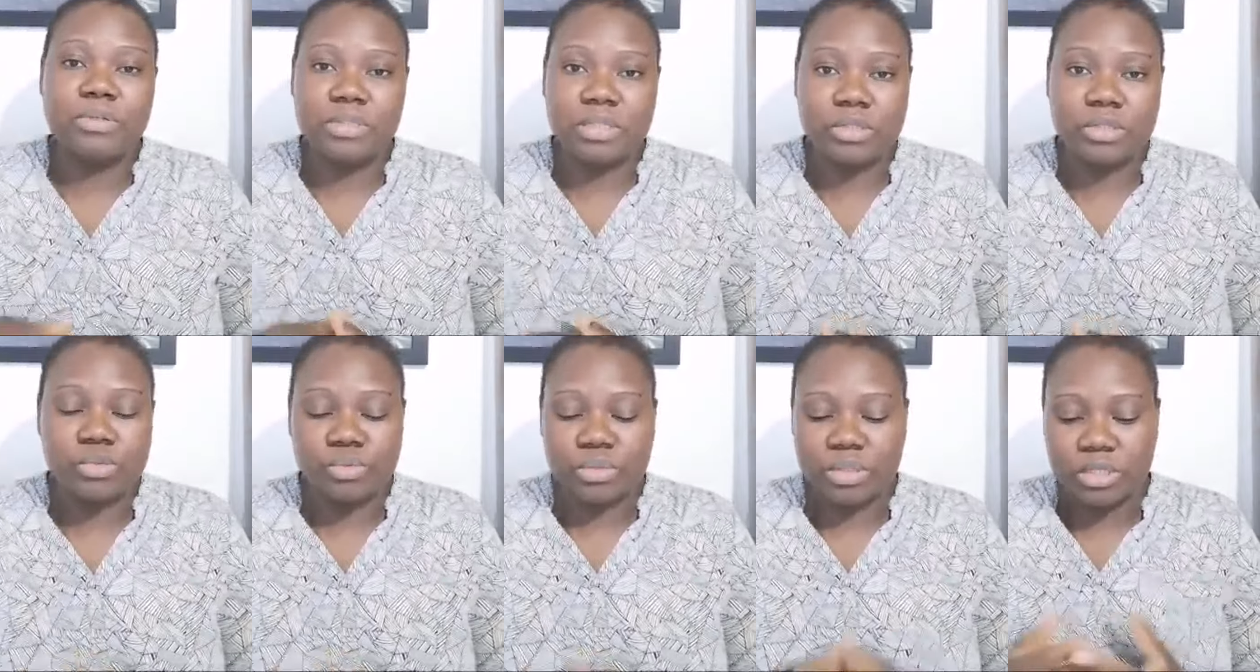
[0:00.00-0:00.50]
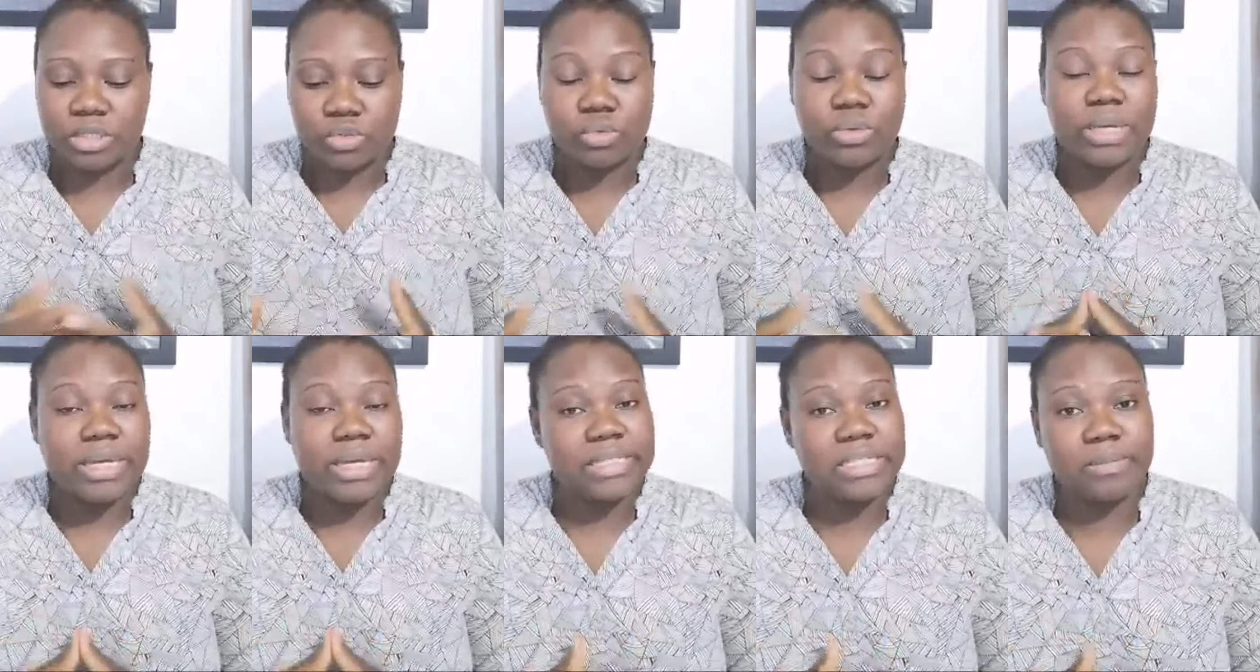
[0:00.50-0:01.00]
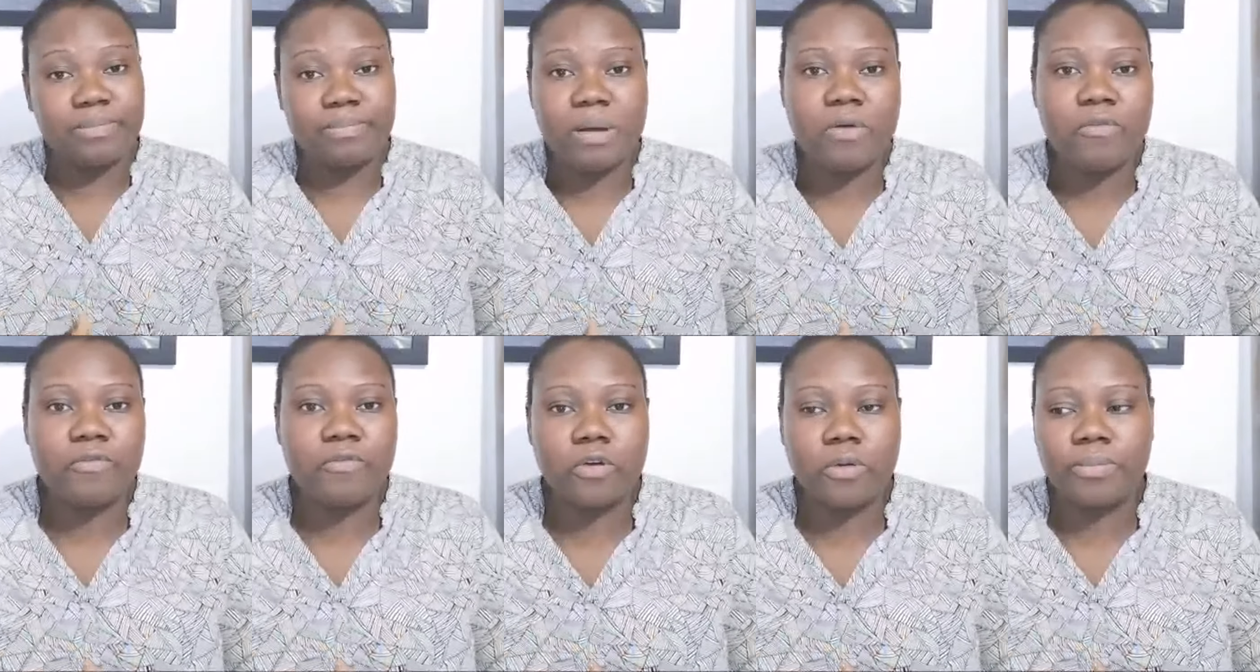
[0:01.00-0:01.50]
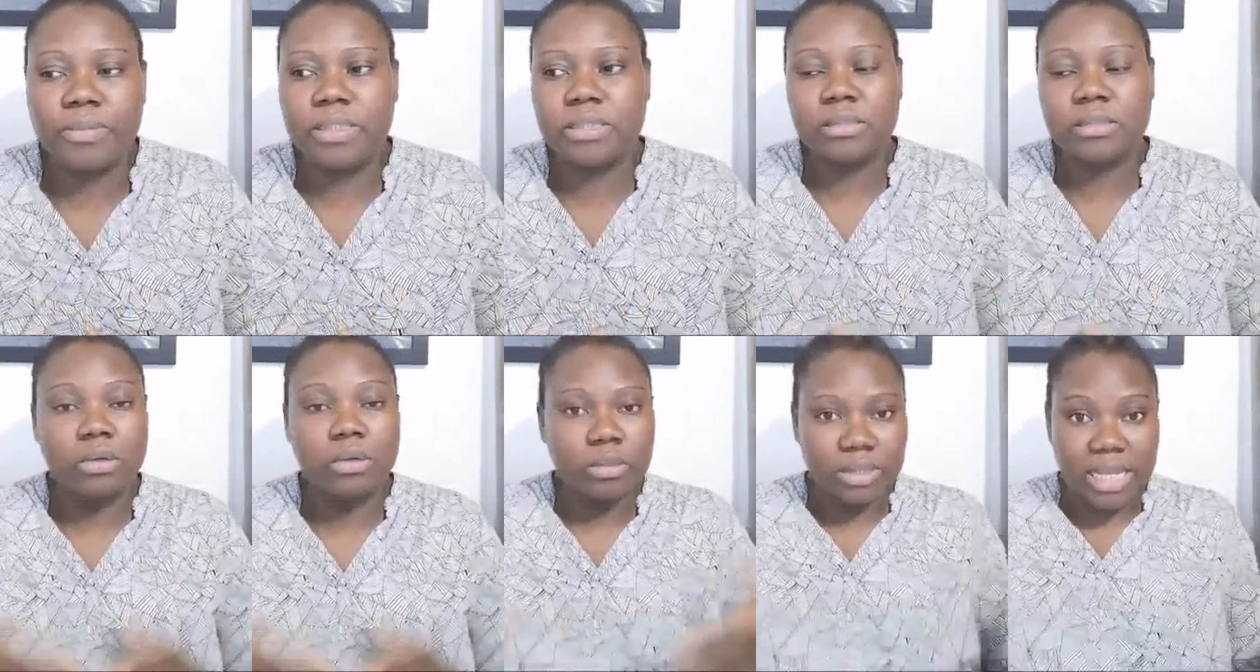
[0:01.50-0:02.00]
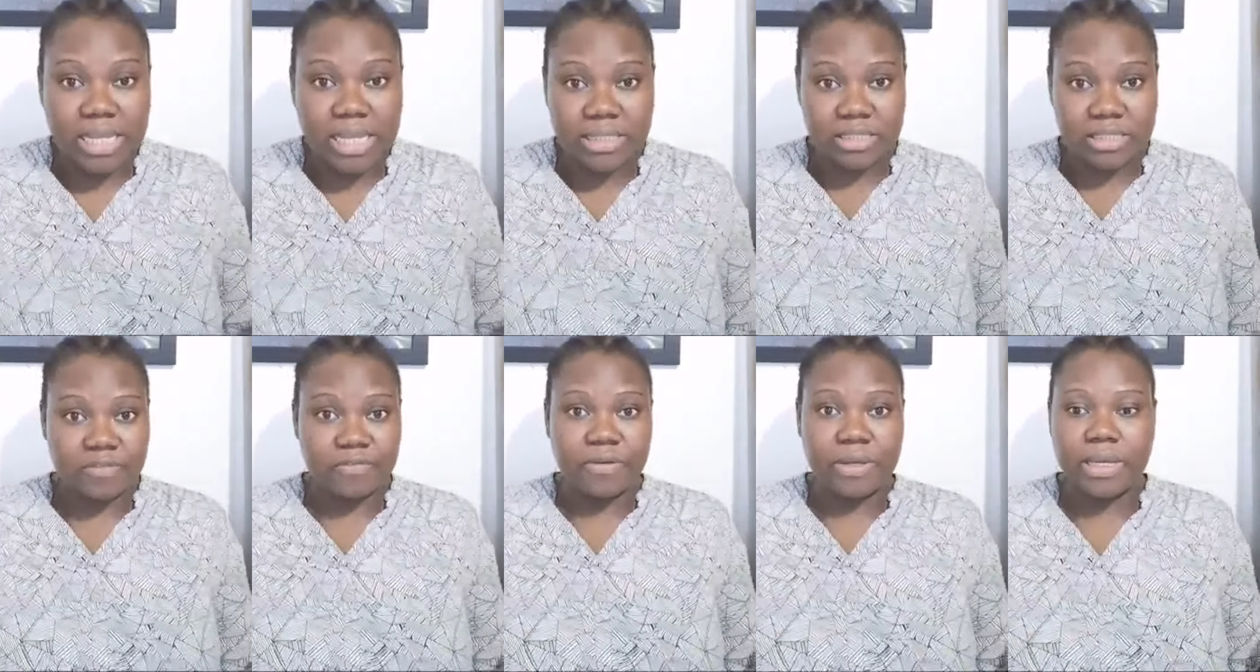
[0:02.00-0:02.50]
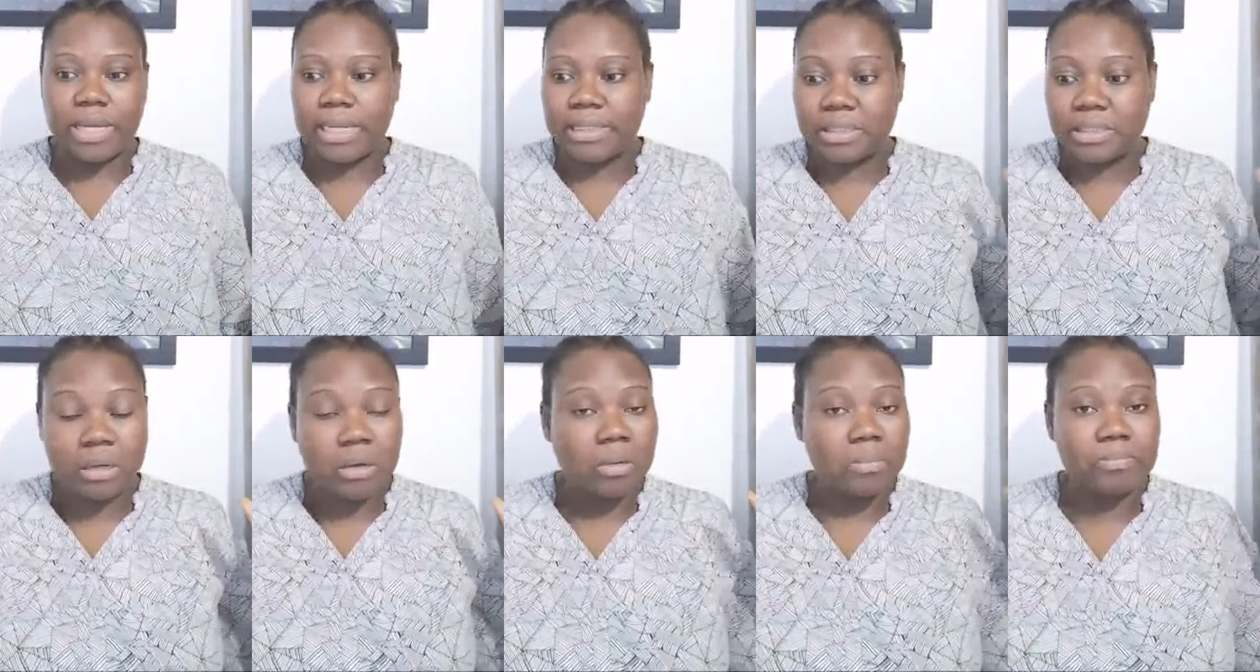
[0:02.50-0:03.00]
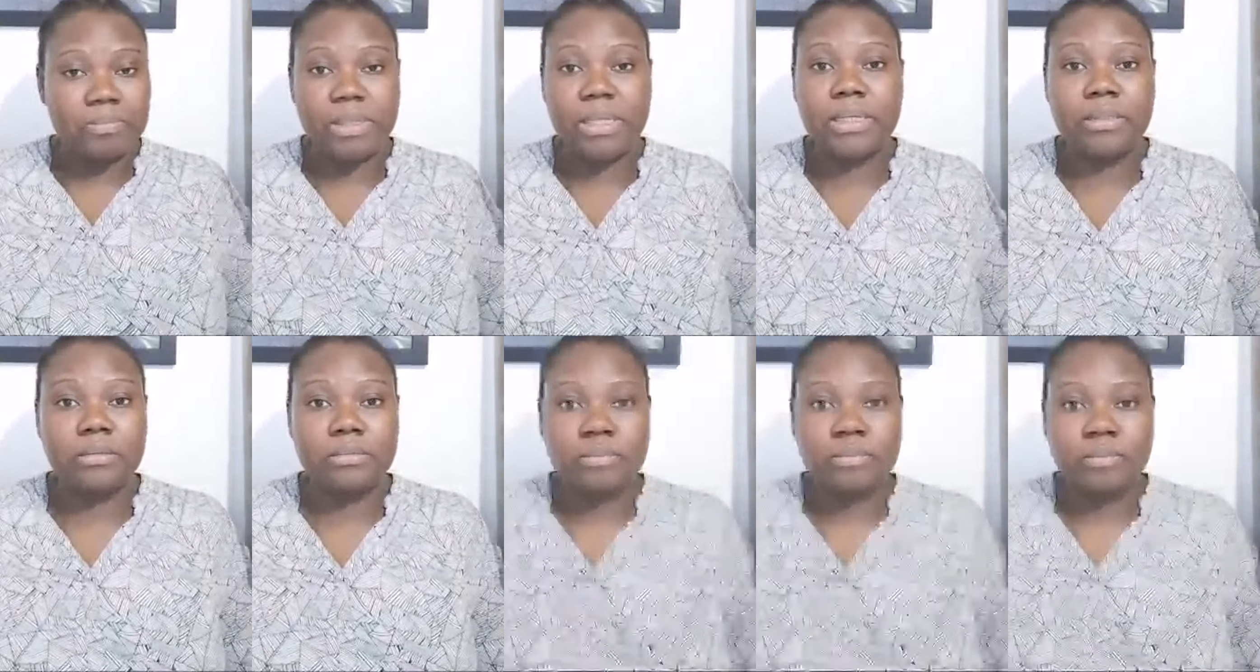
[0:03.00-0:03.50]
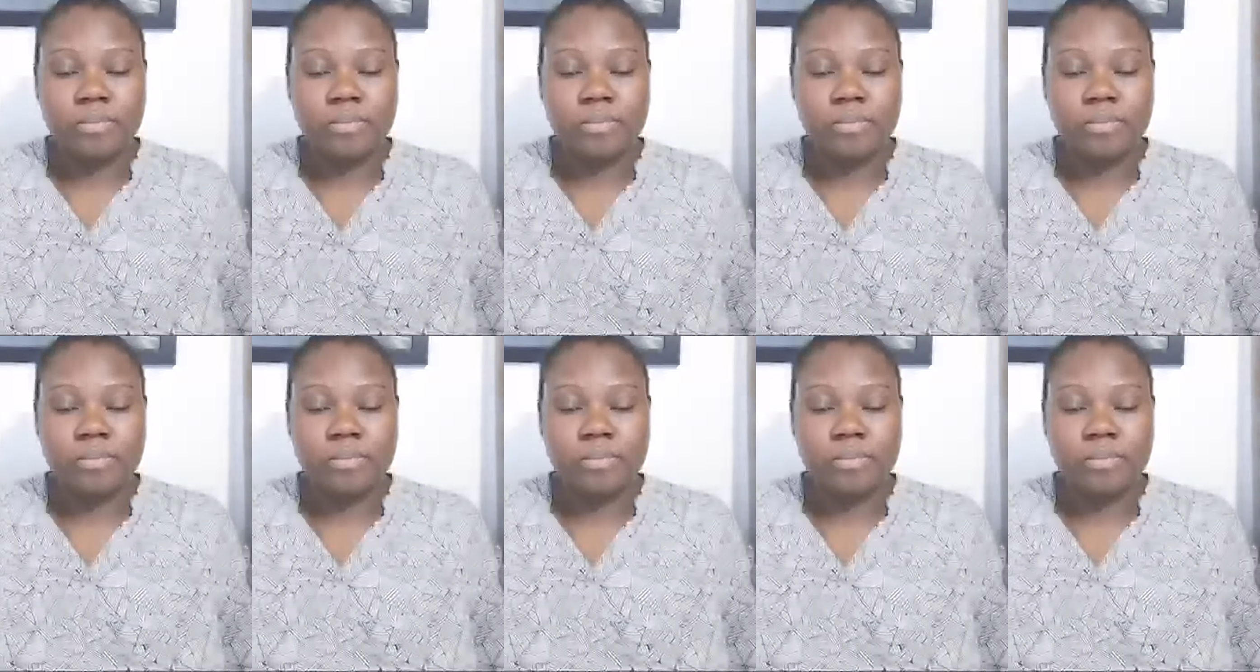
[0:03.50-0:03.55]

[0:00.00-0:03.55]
they took 80 pound from it. Oh, that is fair, I didn't complain.